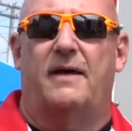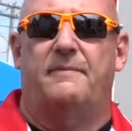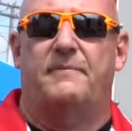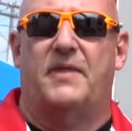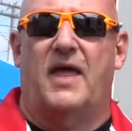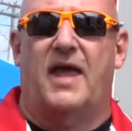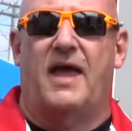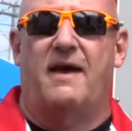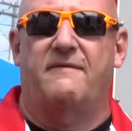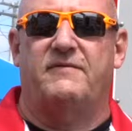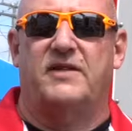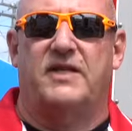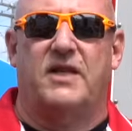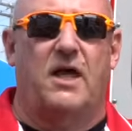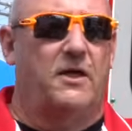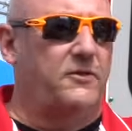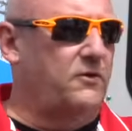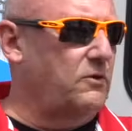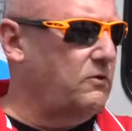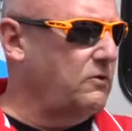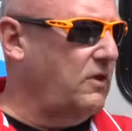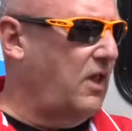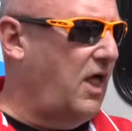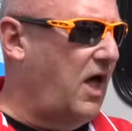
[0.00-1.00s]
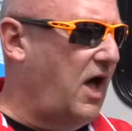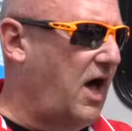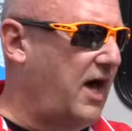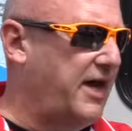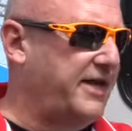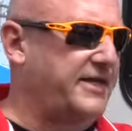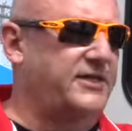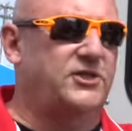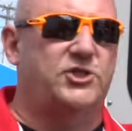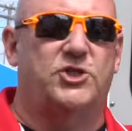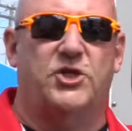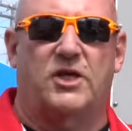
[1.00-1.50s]
They have another
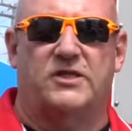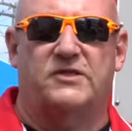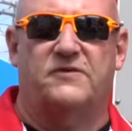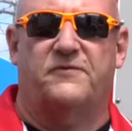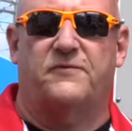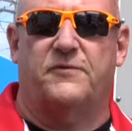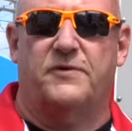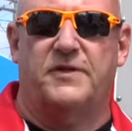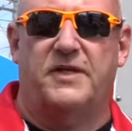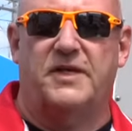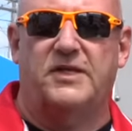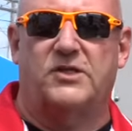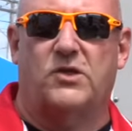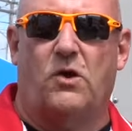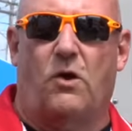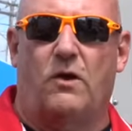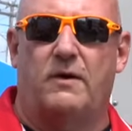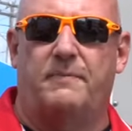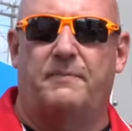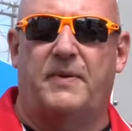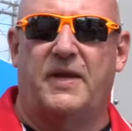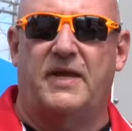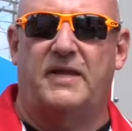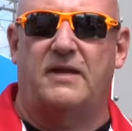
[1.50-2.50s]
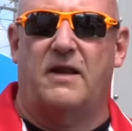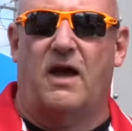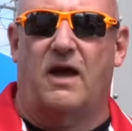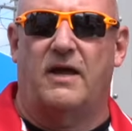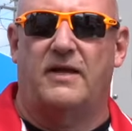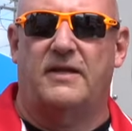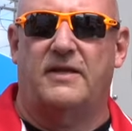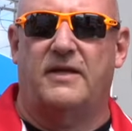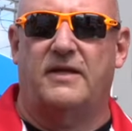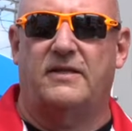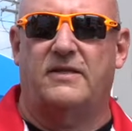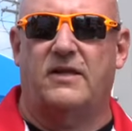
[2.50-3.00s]
line just for these
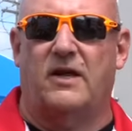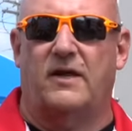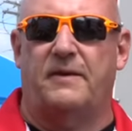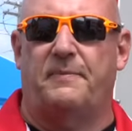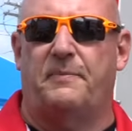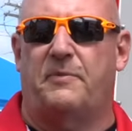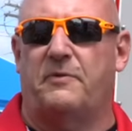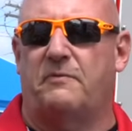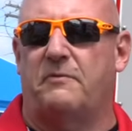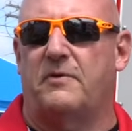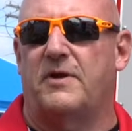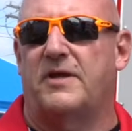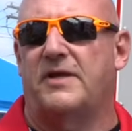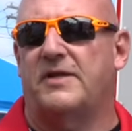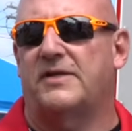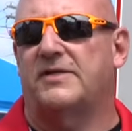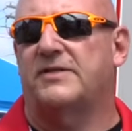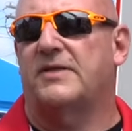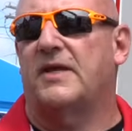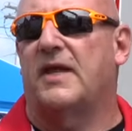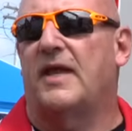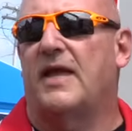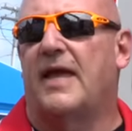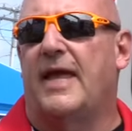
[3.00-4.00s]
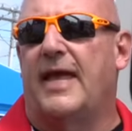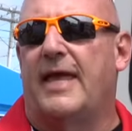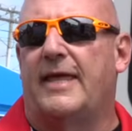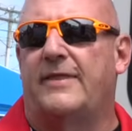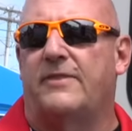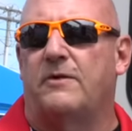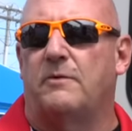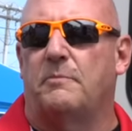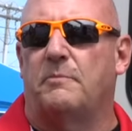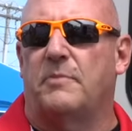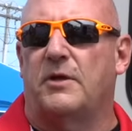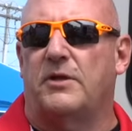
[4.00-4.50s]
RP90 Type 3s.
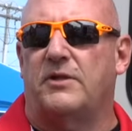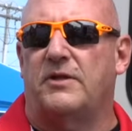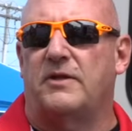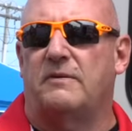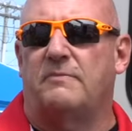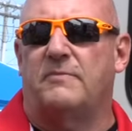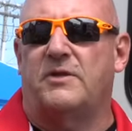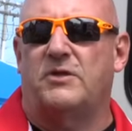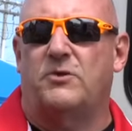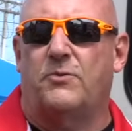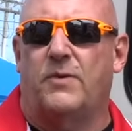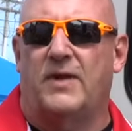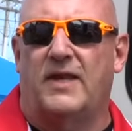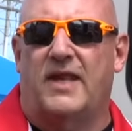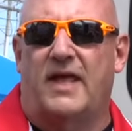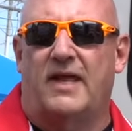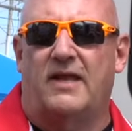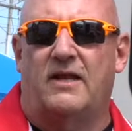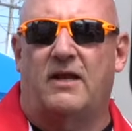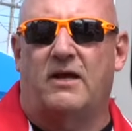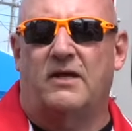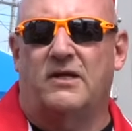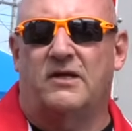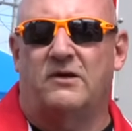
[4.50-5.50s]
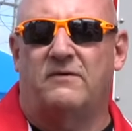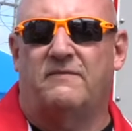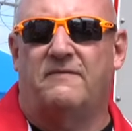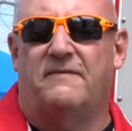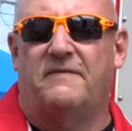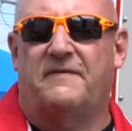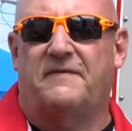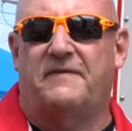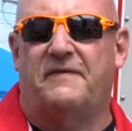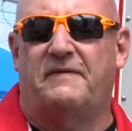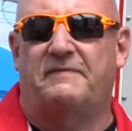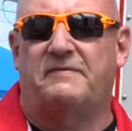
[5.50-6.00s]
They're building between
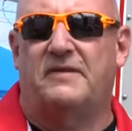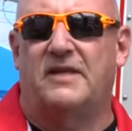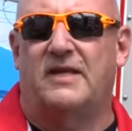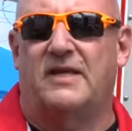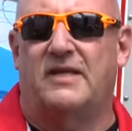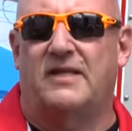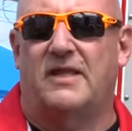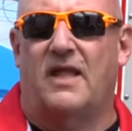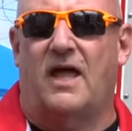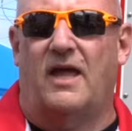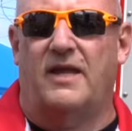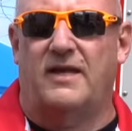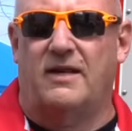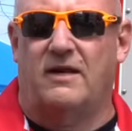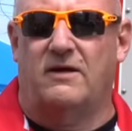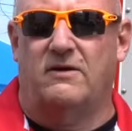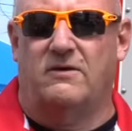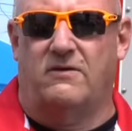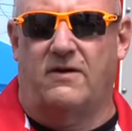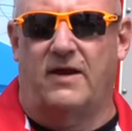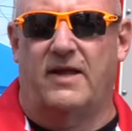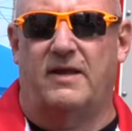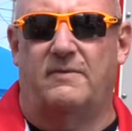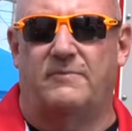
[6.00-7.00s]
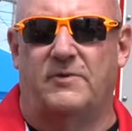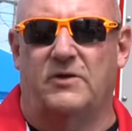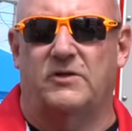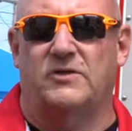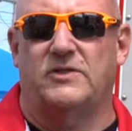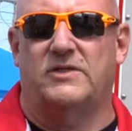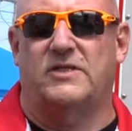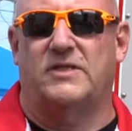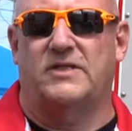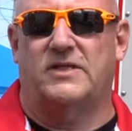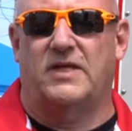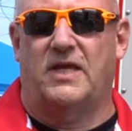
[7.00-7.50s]
850 and 900
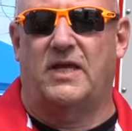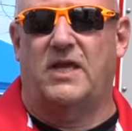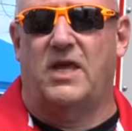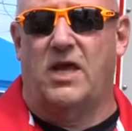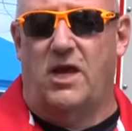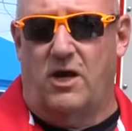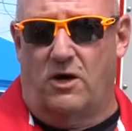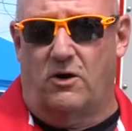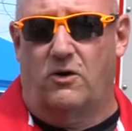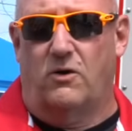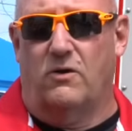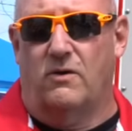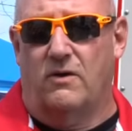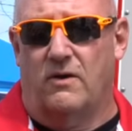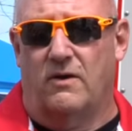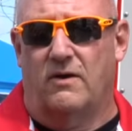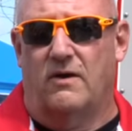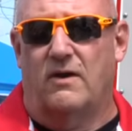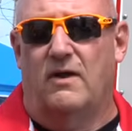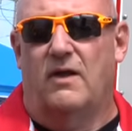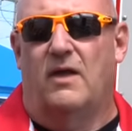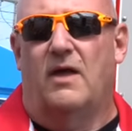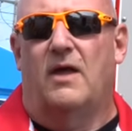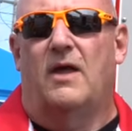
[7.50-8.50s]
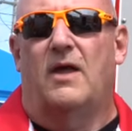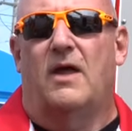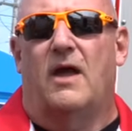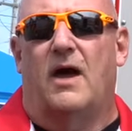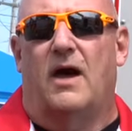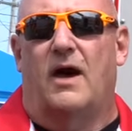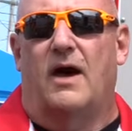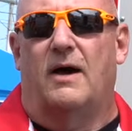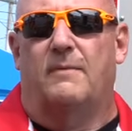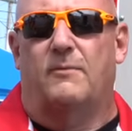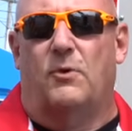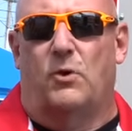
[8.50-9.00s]
ambulances a year
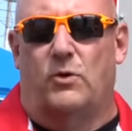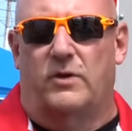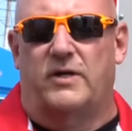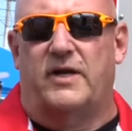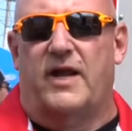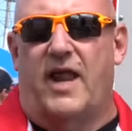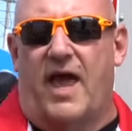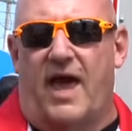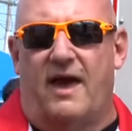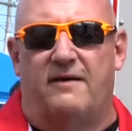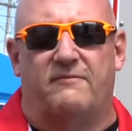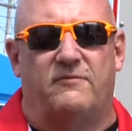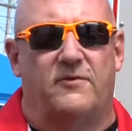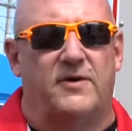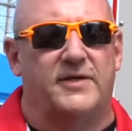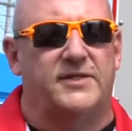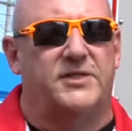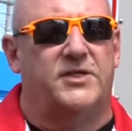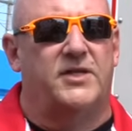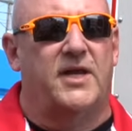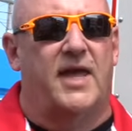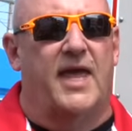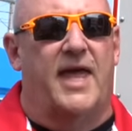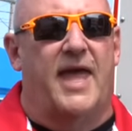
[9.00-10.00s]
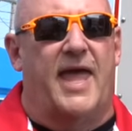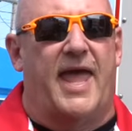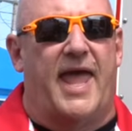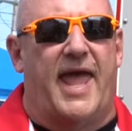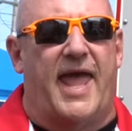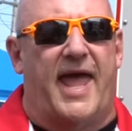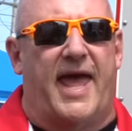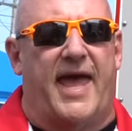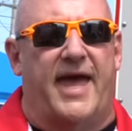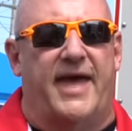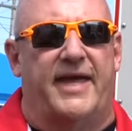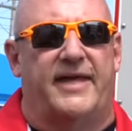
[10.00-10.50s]
on an average.
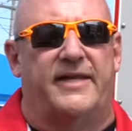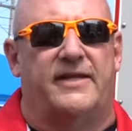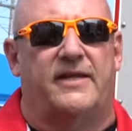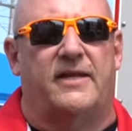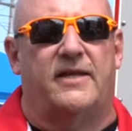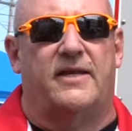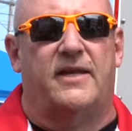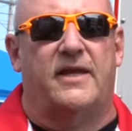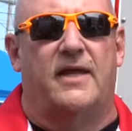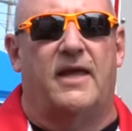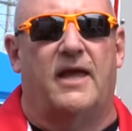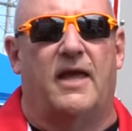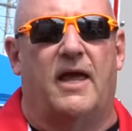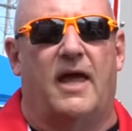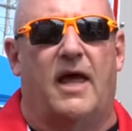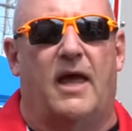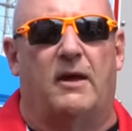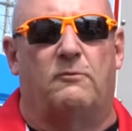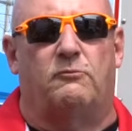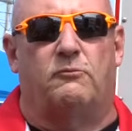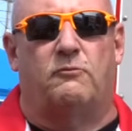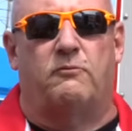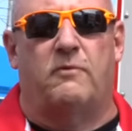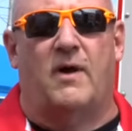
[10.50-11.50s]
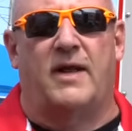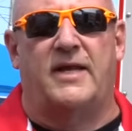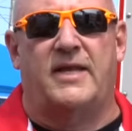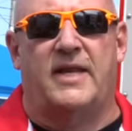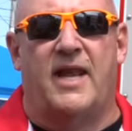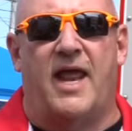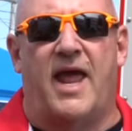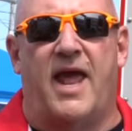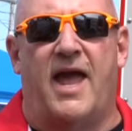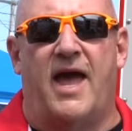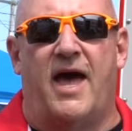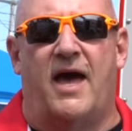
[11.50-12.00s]
And right
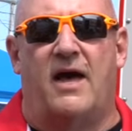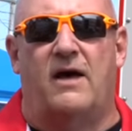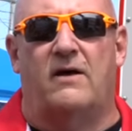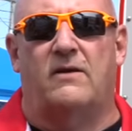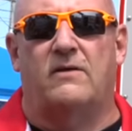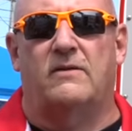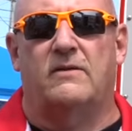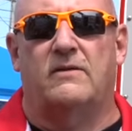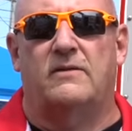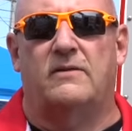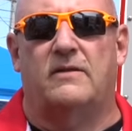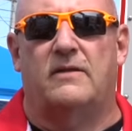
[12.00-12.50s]
now,